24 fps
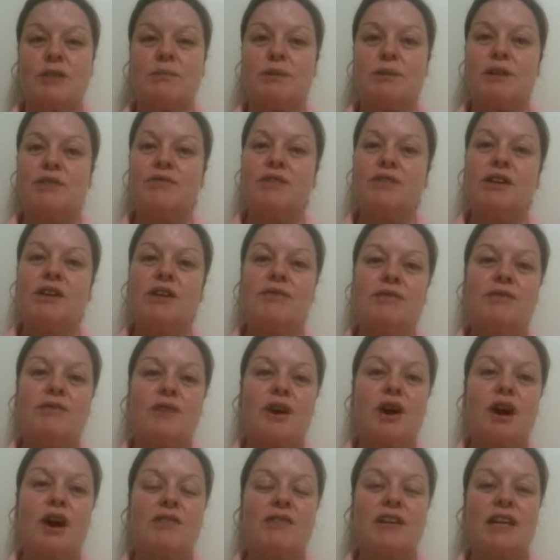But in video
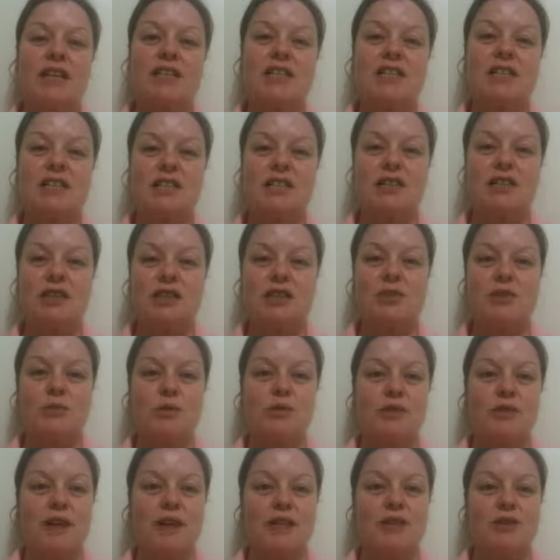5, he actually shows you
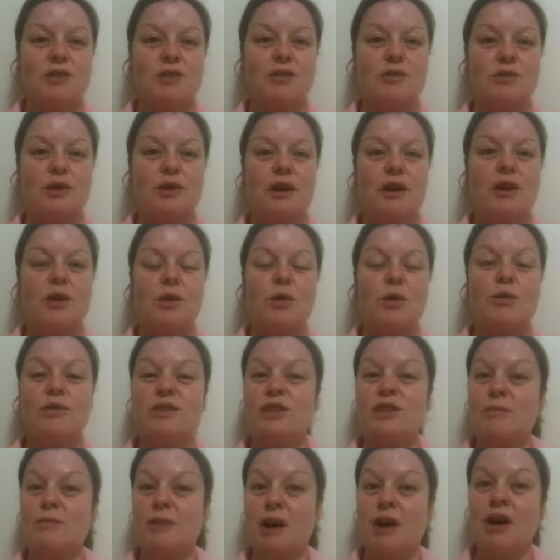what they do
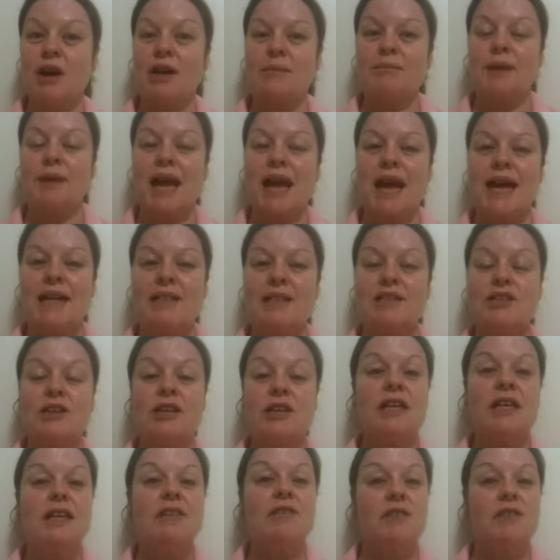also behind players. So
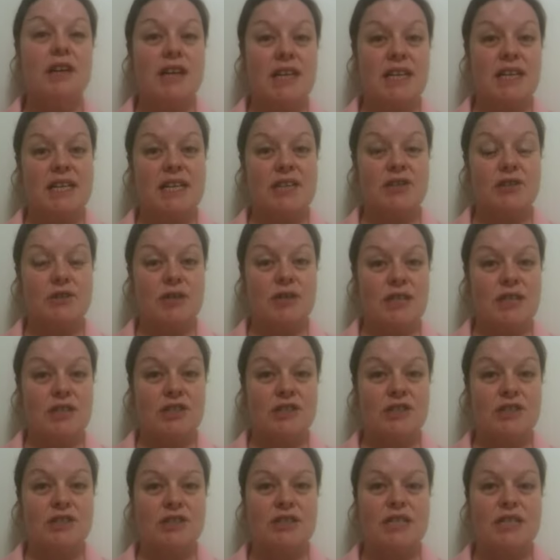here are the key two
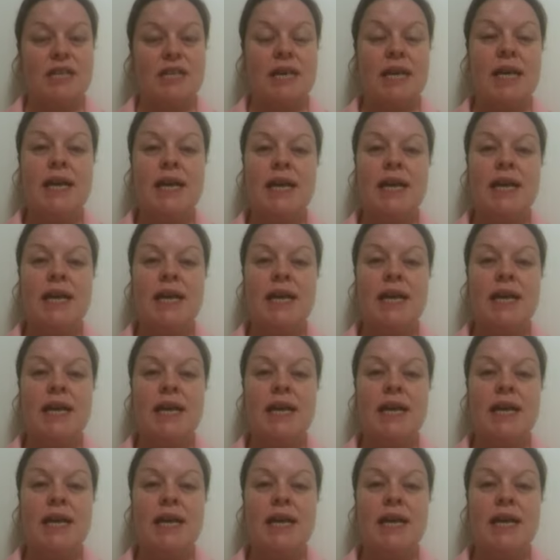issues.